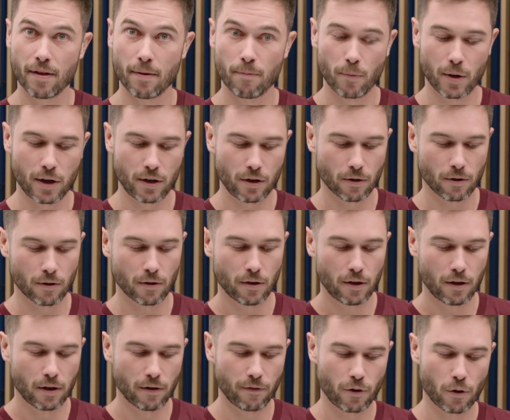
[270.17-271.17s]
them when you're,
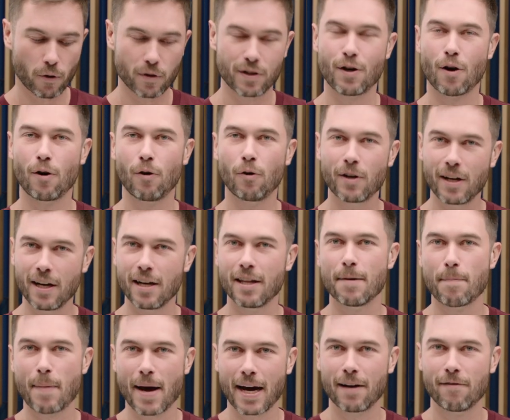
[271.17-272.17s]
of course, not looking at the
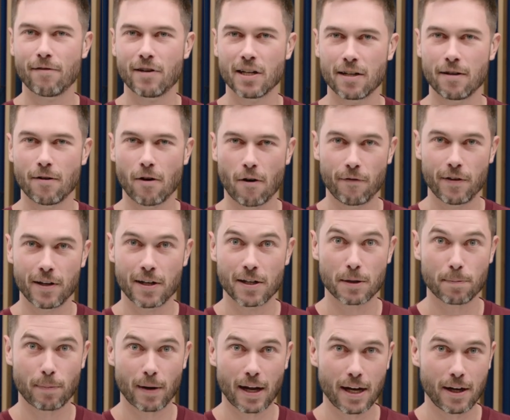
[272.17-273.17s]
back of the
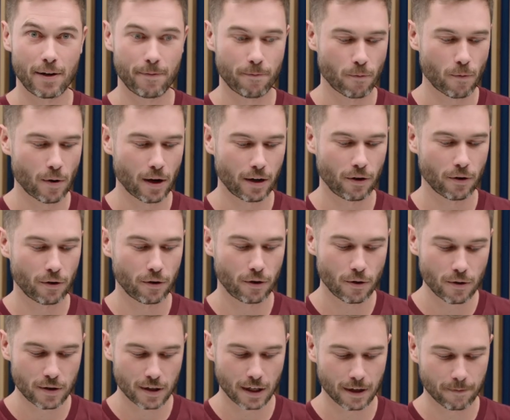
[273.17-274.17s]
display while you're
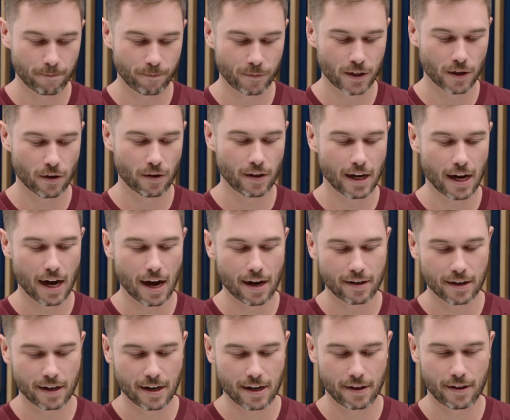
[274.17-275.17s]
using it. So they're
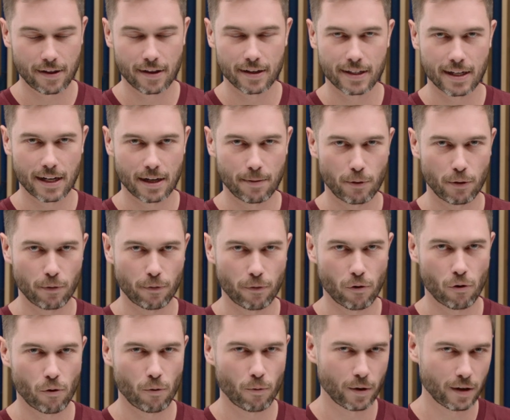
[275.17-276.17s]
underneath the
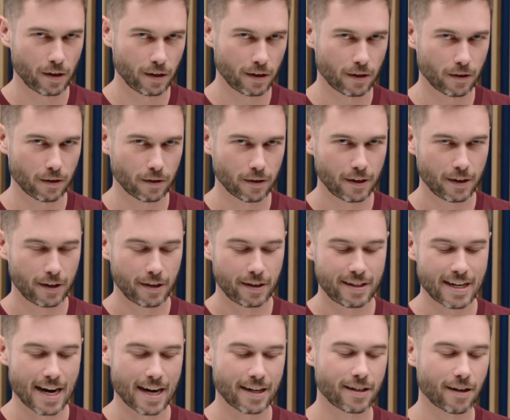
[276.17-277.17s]
ZMU-4 with little
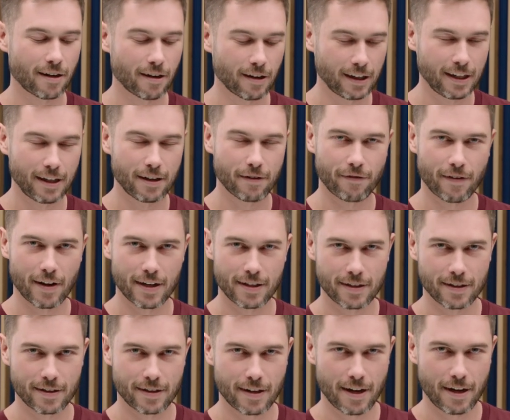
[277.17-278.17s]
tactile
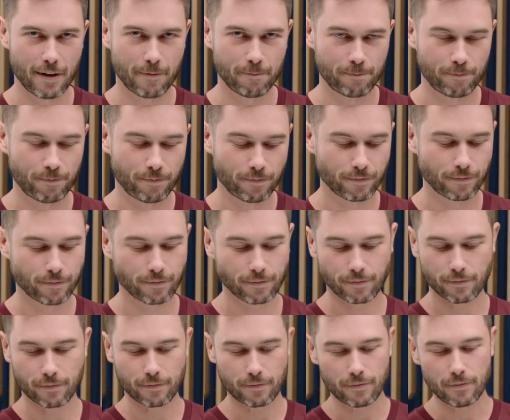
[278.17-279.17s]
interfaces there.
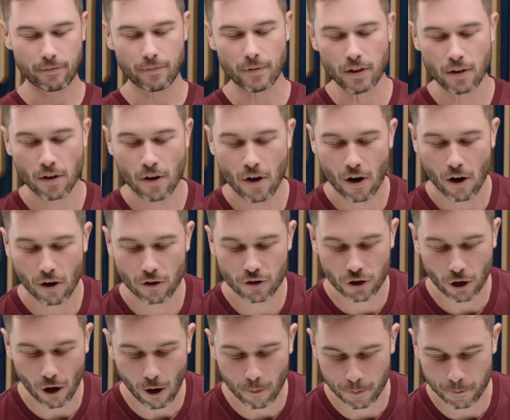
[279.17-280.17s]
On
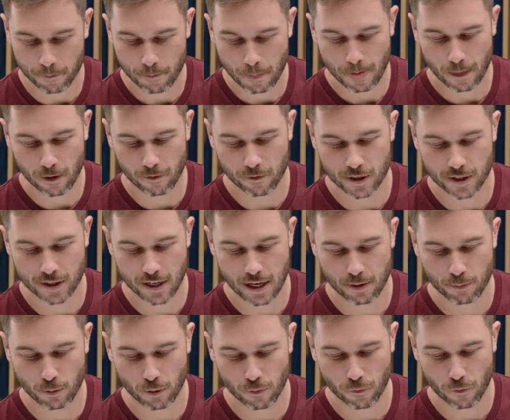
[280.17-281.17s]
top of the
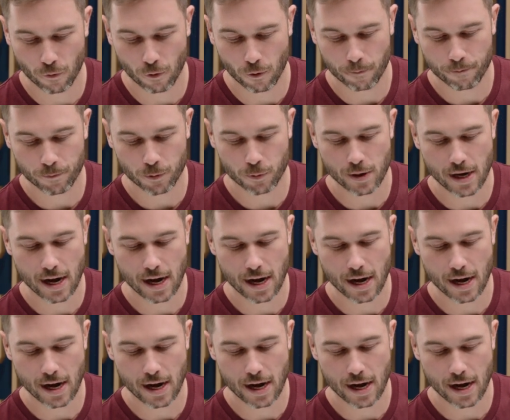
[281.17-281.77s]
ZMU-4, we